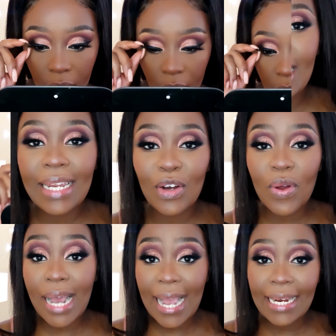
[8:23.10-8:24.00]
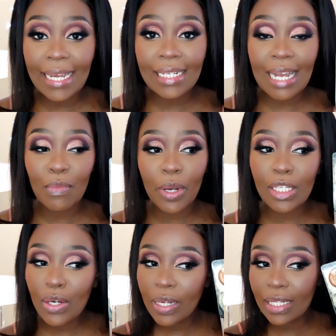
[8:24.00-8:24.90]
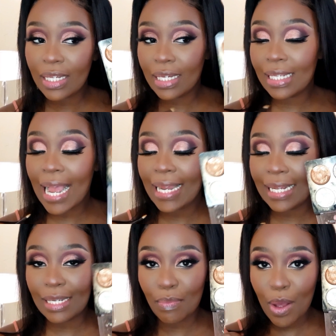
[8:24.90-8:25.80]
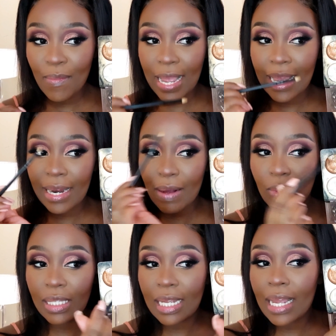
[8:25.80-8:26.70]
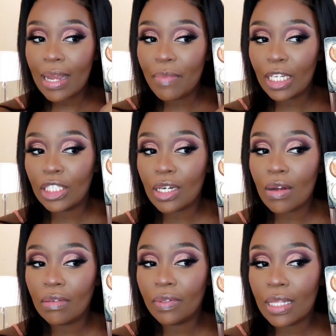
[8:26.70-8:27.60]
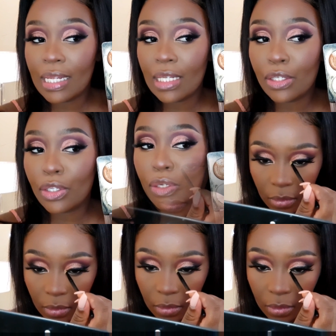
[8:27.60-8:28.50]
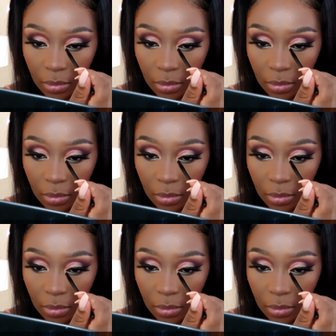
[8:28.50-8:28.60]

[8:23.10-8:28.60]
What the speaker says: My inner corner highlight, I'm going to go into this highlighter balm, and I will take a mixture of these two.